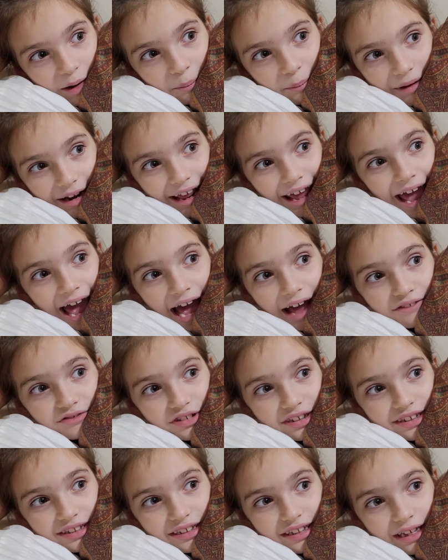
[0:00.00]
But I have
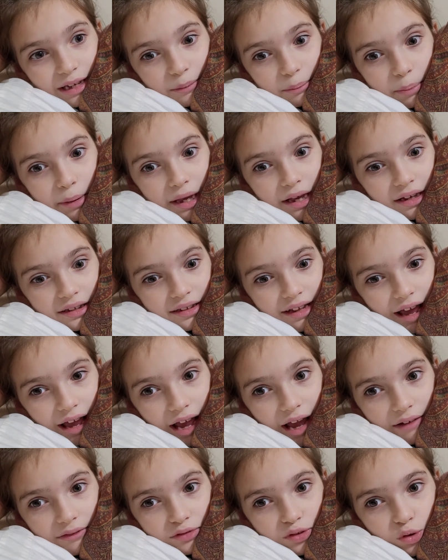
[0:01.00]
to sleep because I
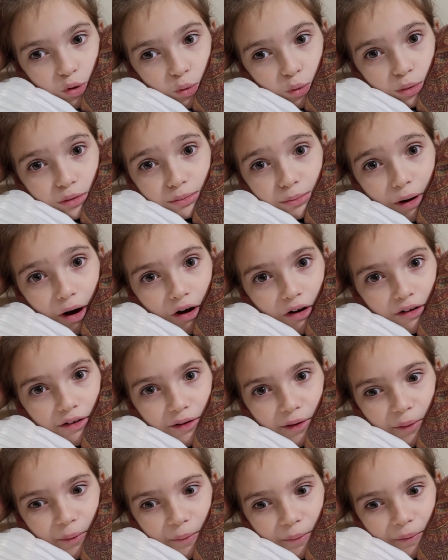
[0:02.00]
have school
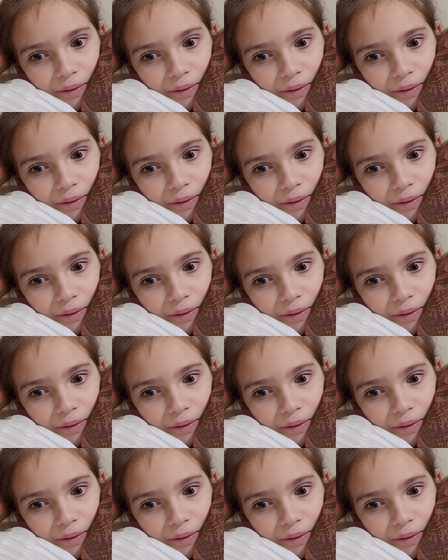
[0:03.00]
tomorrow.